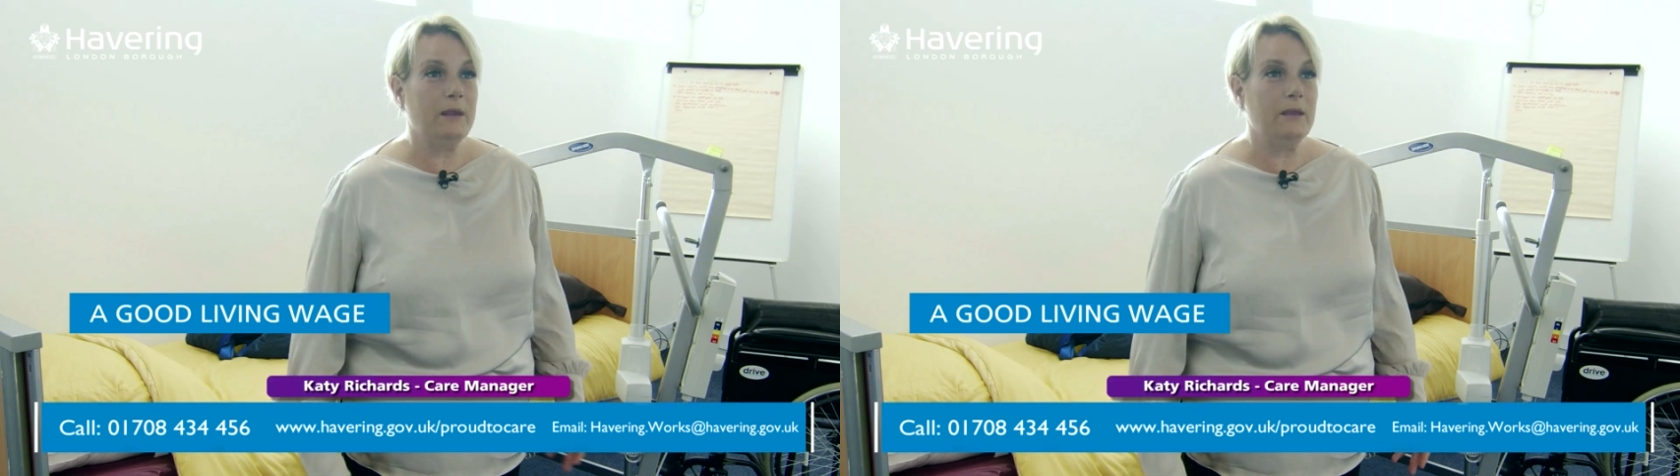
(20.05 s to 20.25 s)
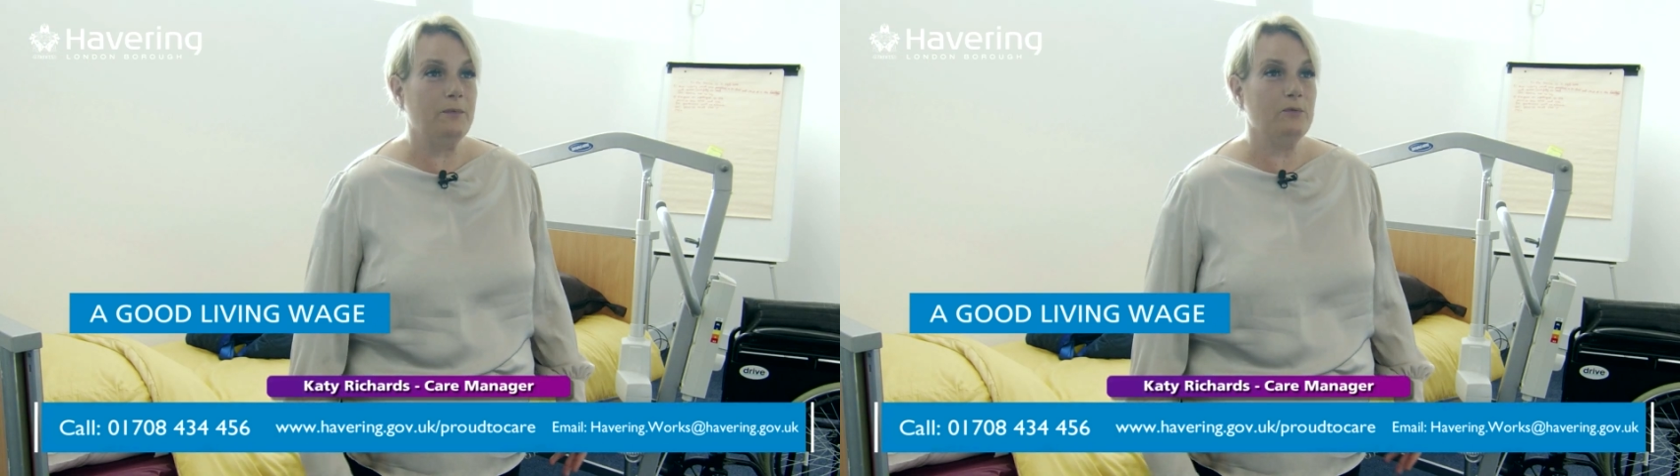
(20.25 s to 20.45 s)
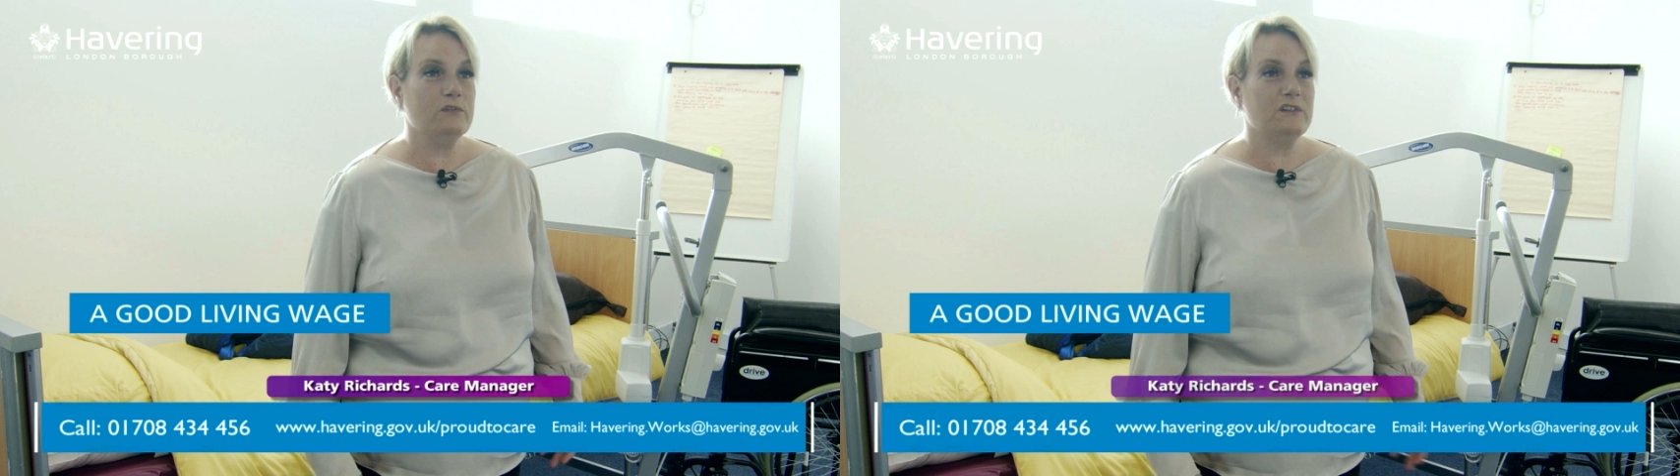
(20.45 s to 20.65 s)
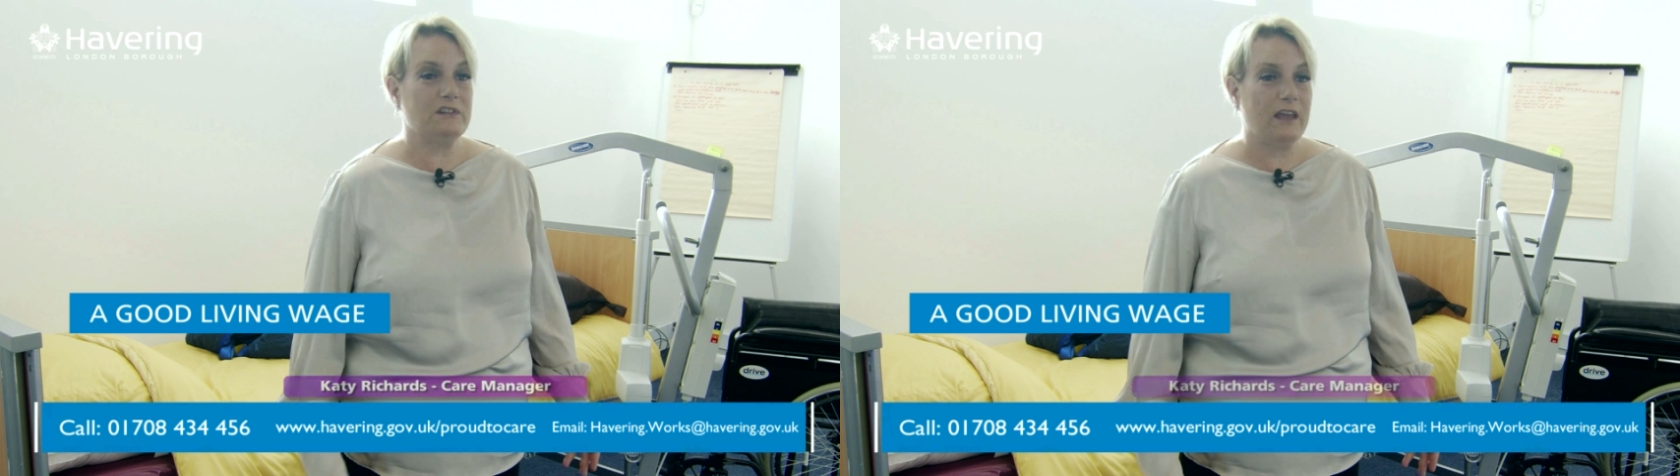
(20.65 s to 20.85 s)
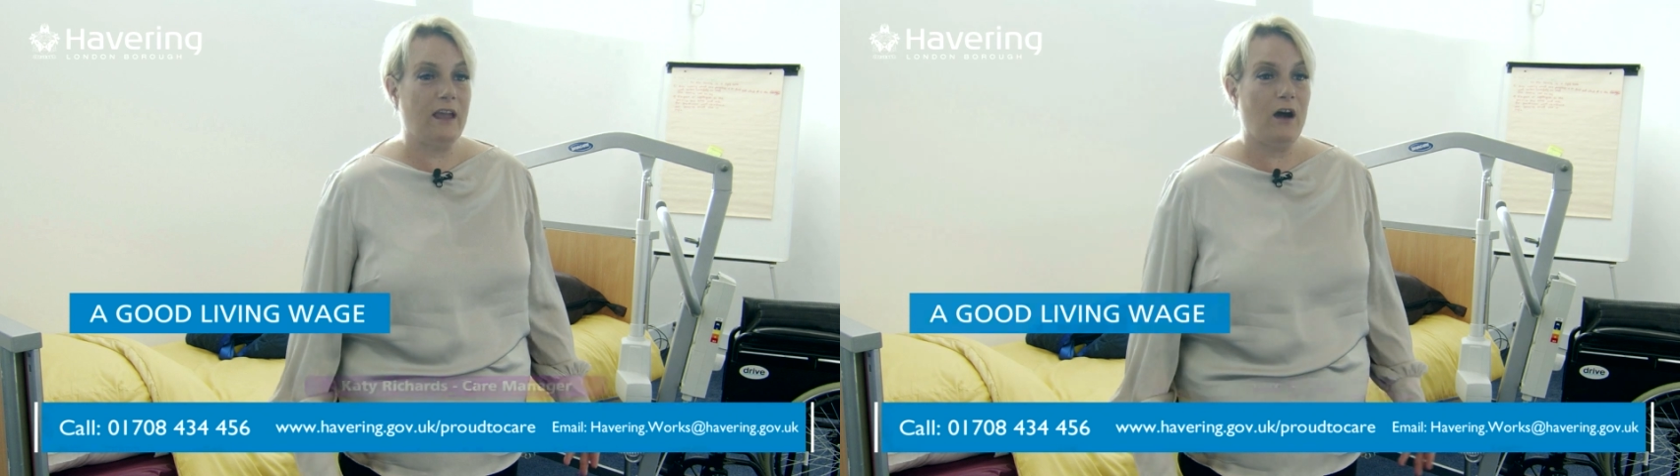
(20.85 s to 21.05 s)
people to
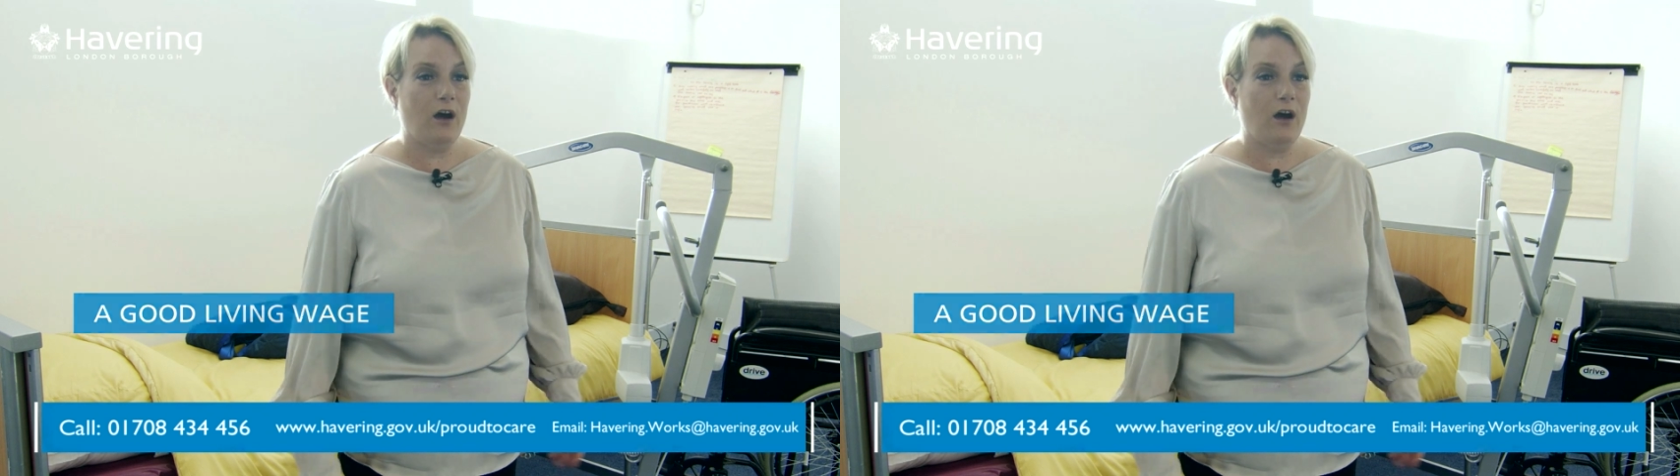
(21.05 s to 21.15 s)
stay at